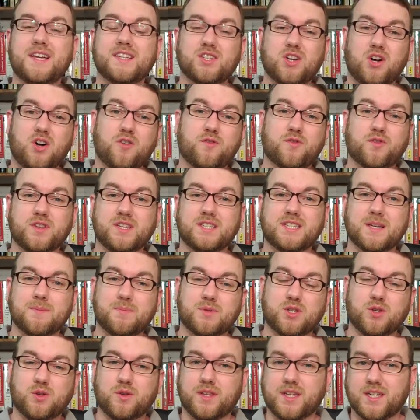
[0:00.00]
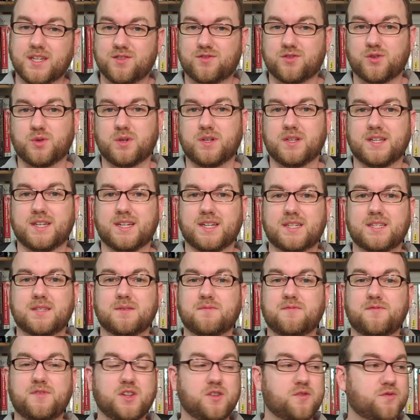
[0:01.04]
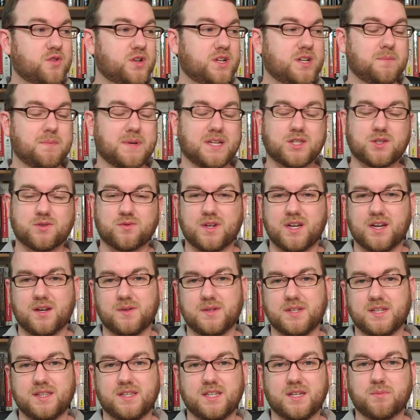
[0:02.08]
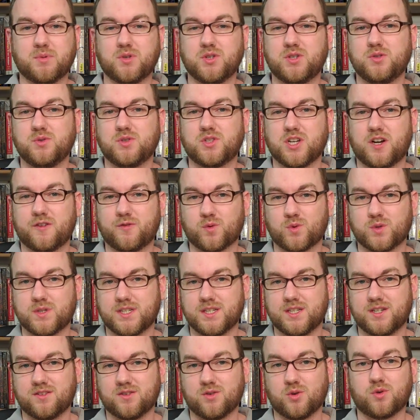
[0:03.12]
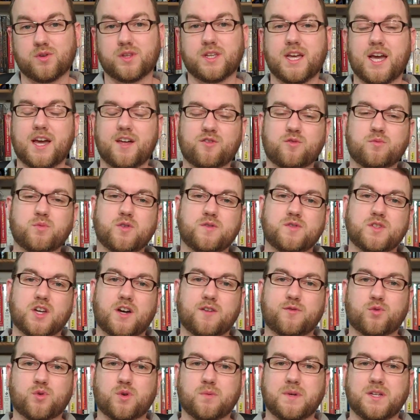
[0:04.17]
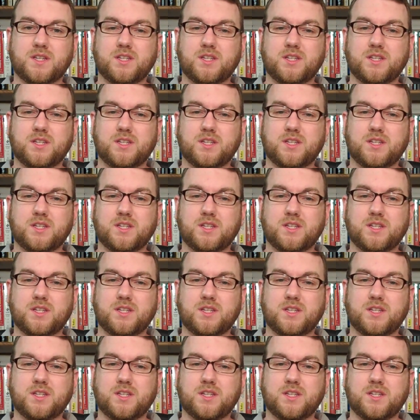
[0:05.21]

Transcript: that's all for this episode of the Intro to Linux. Feel free to mess around in the Ubuntu Software Center or the Add Remove software